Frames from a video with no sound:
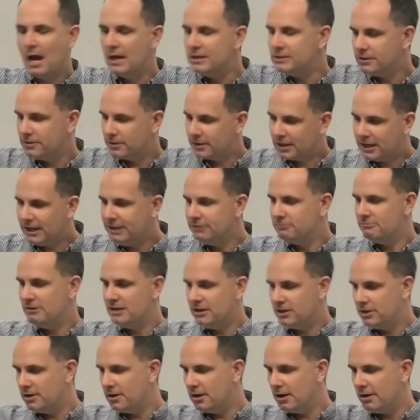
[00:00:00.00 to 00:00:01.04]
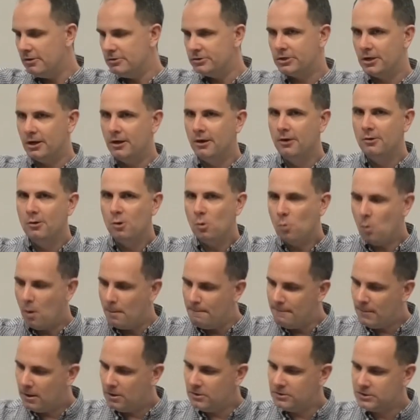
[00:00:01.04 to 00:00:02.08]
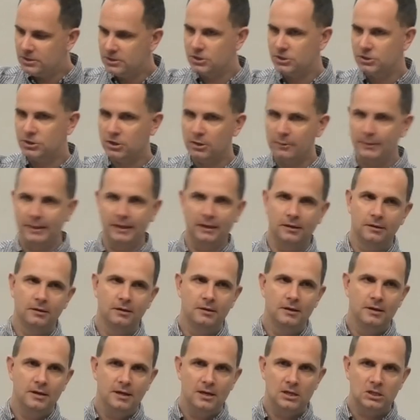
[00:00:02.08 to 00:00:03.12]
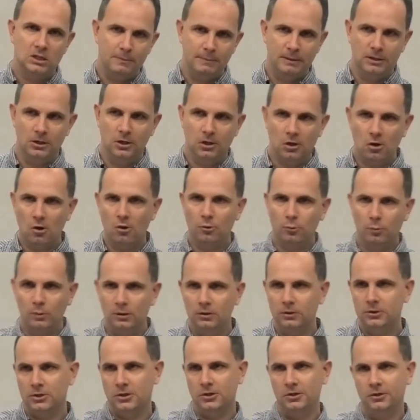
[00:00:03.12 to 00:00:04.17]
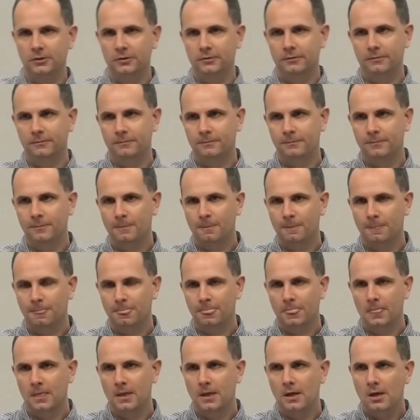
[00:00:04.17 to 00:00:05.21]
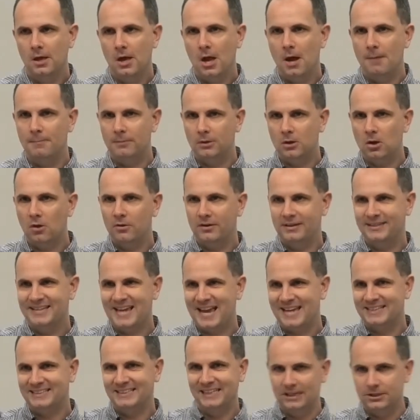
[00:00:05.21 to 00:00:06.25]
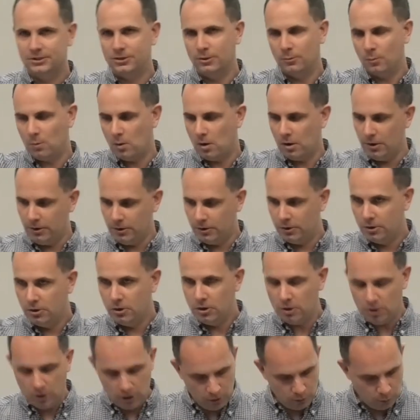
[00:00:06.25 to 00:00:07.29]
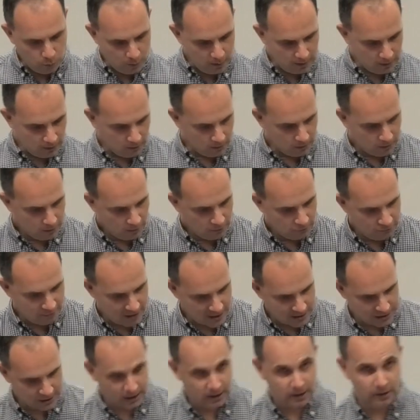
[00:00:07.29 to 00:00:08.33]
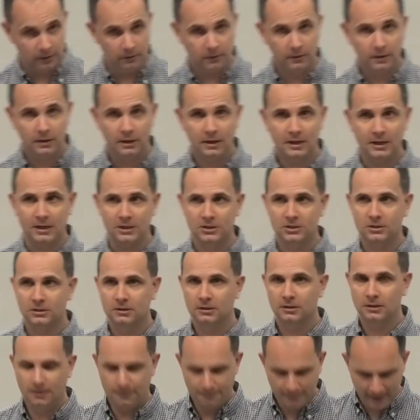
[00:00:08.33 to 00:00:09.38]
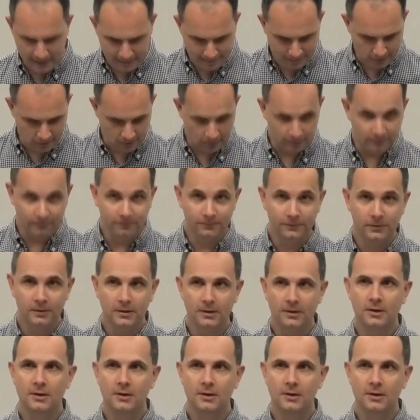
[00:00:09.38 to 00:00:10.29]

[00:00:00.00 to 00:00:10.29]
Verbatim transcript: And so the keen reader knows that what Moses is doing is something that God will do. And God is acting as the one who will rescue his people.